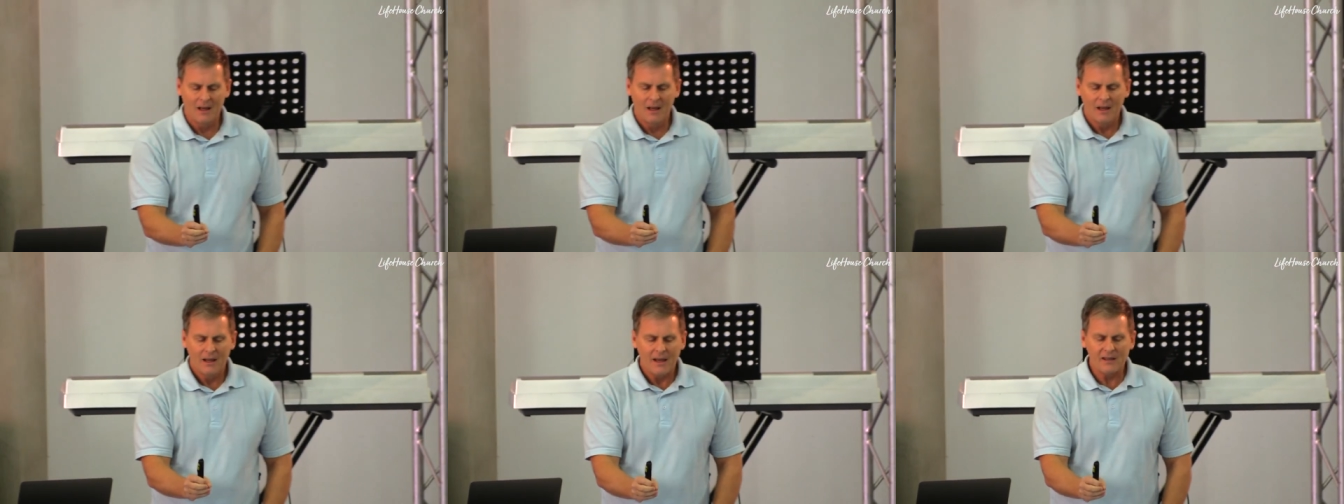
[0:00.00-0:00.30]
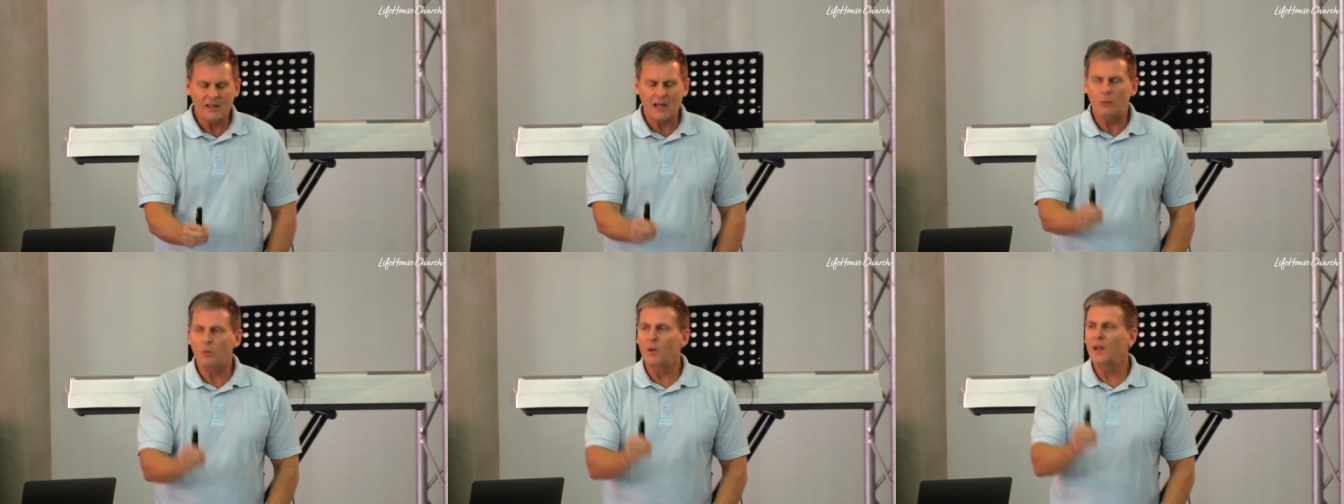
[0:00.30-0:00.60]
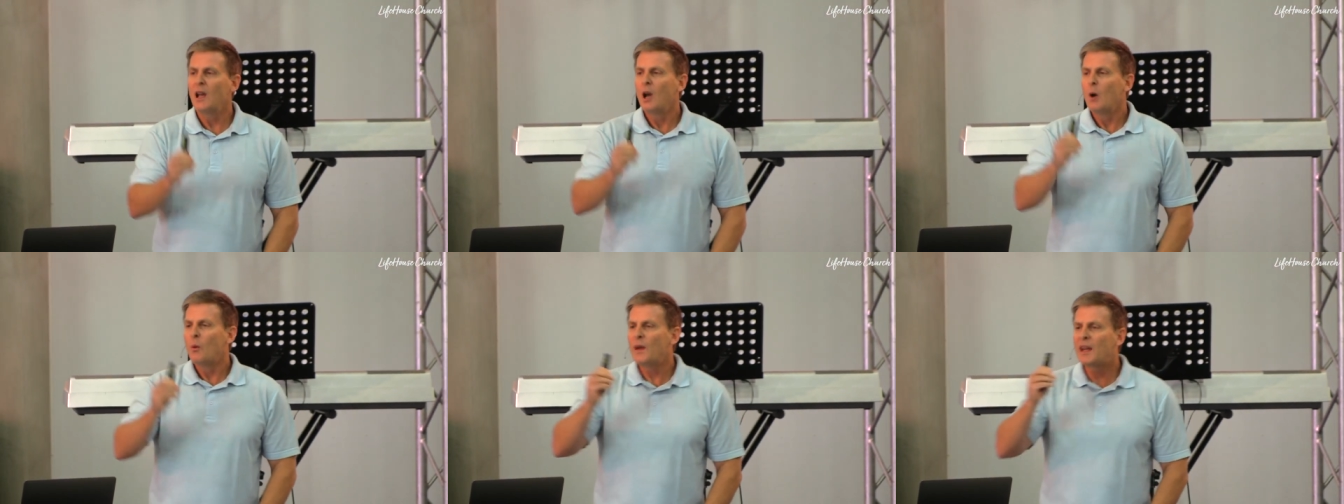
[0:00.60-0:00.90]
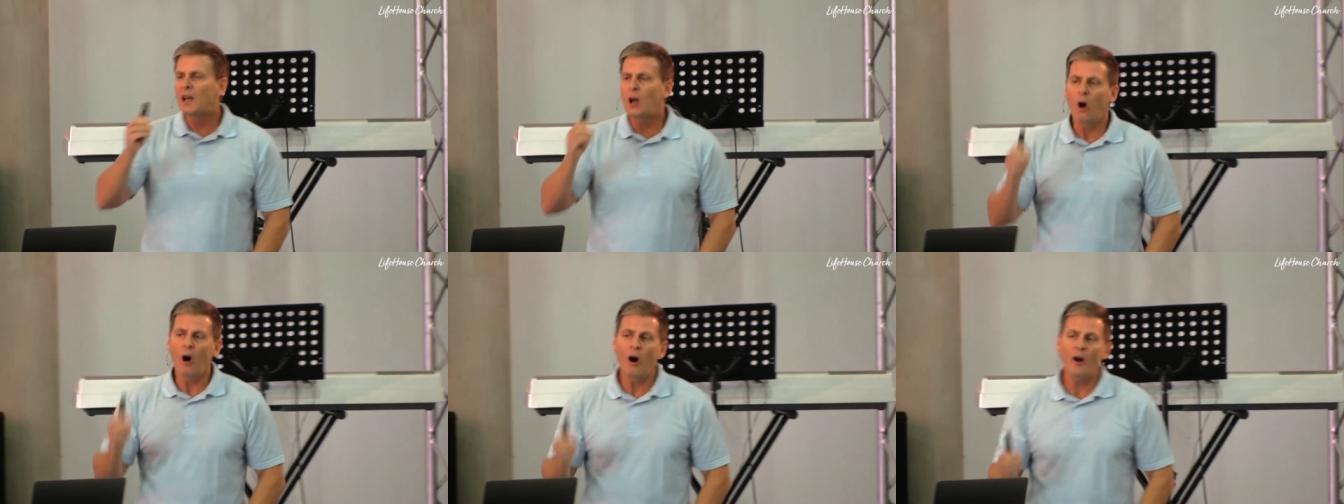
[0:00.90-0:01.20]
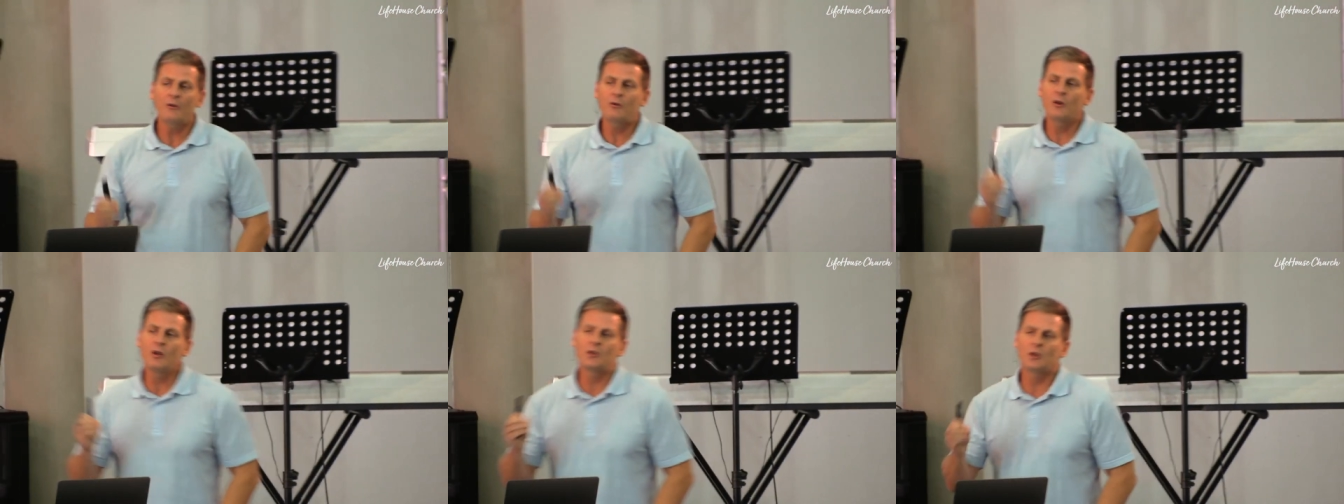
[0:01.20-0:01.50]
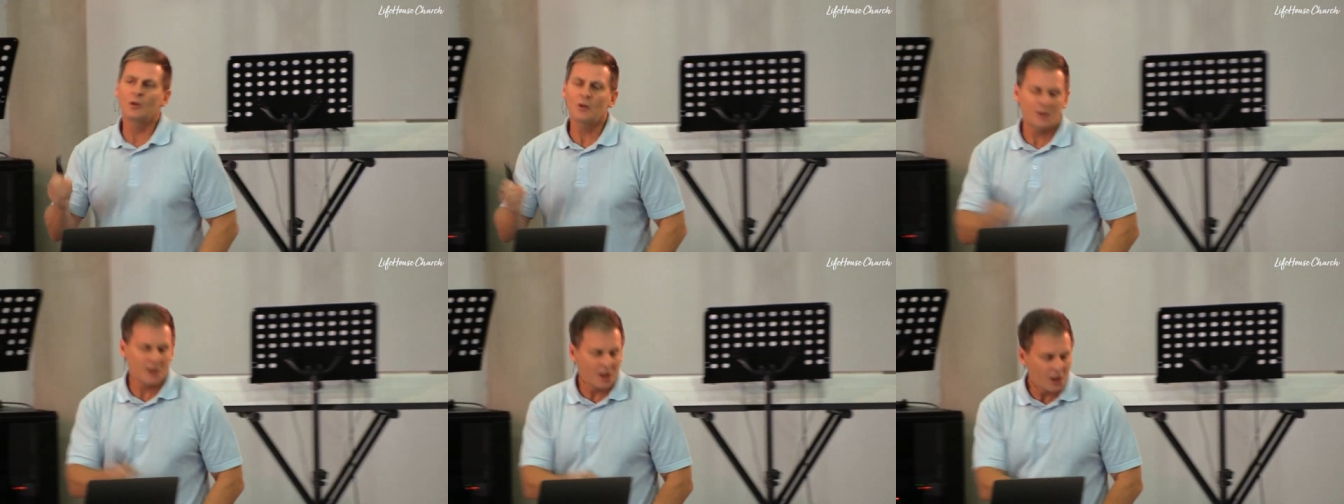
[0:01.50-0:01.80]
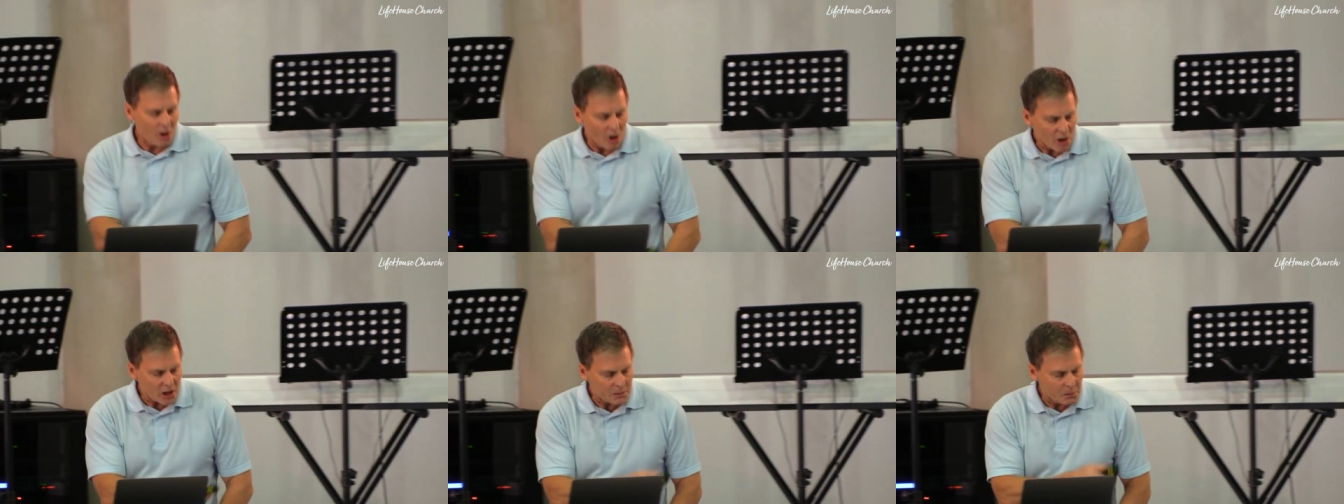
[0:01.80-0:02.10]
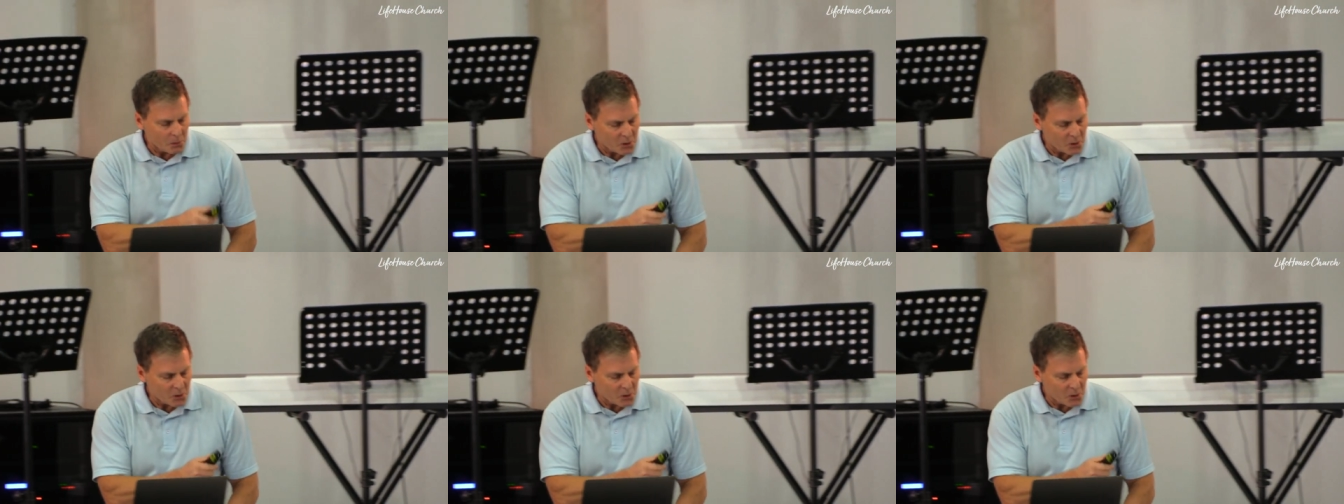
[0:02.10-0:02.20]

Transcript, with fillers: is that we, we can't reduce the gospel